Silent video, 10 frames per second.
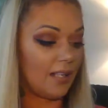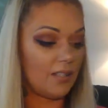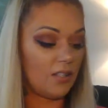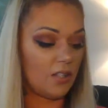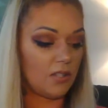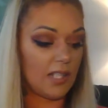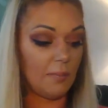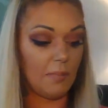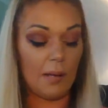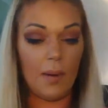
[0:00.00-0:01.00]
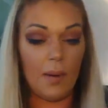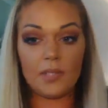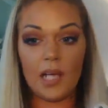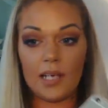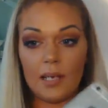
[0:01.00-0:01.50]
this is so sad. My pop
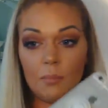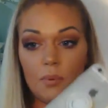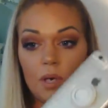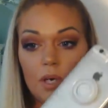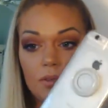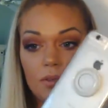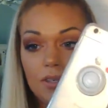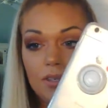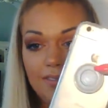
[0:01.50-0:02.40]
socket broke.